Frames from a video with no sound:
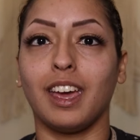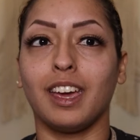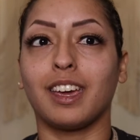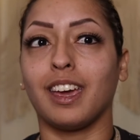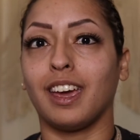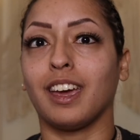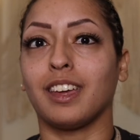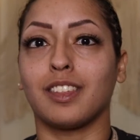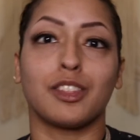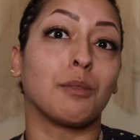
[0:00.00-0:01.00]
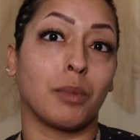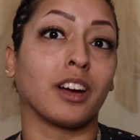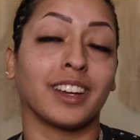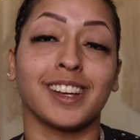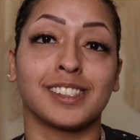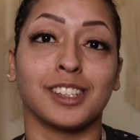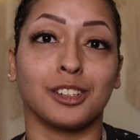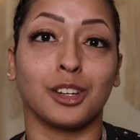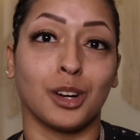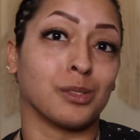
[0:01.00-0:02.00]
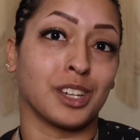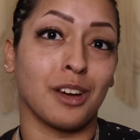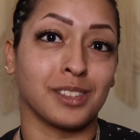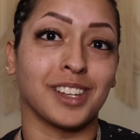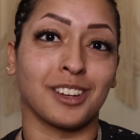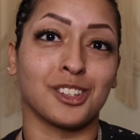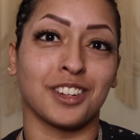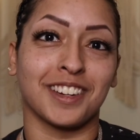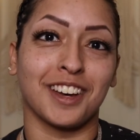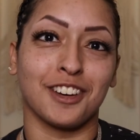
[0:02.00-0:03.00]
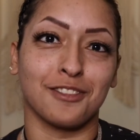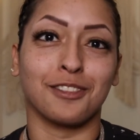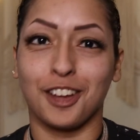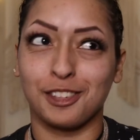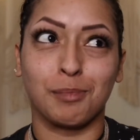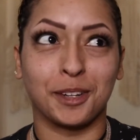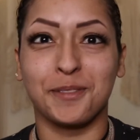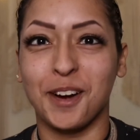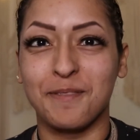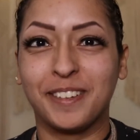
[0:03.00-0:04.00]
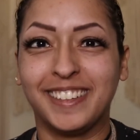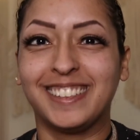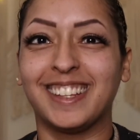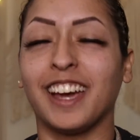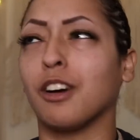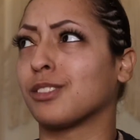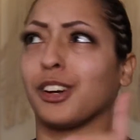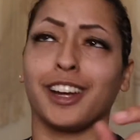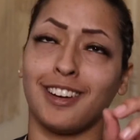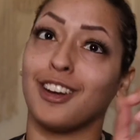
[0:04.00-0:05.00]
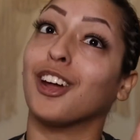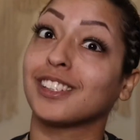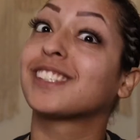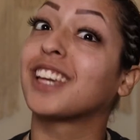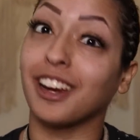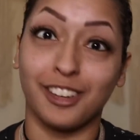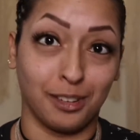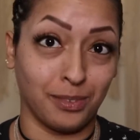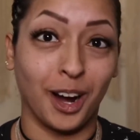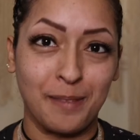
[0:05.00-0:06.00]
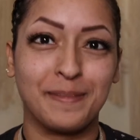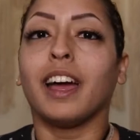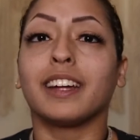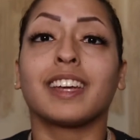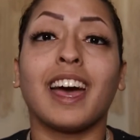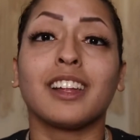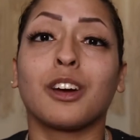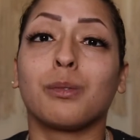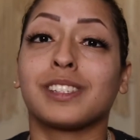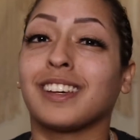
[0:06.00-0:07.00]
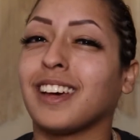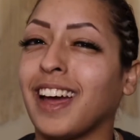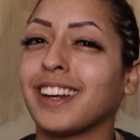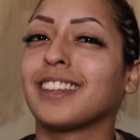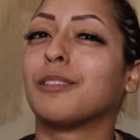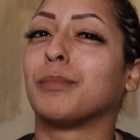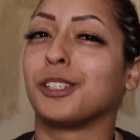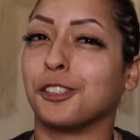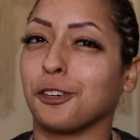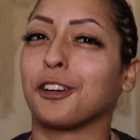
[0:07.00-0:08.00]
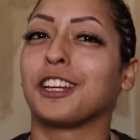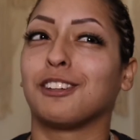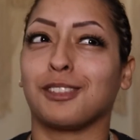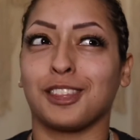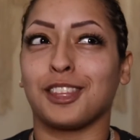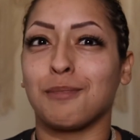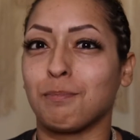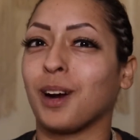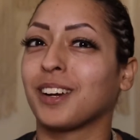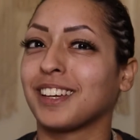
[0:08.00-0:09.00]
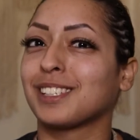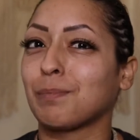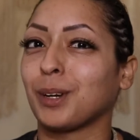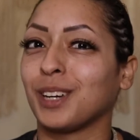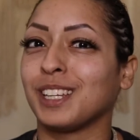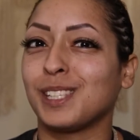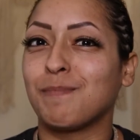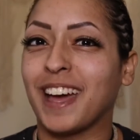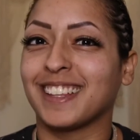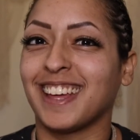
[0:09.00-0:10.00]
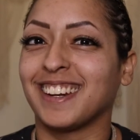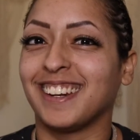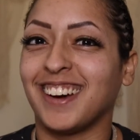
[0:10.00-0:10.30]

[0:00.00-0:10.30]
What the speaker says: aka the theme park guests in Ghost Town section of Knott's Berry Farm. Knott's Scary Farm. And Calico was kind of the majority of the theme park experience back then at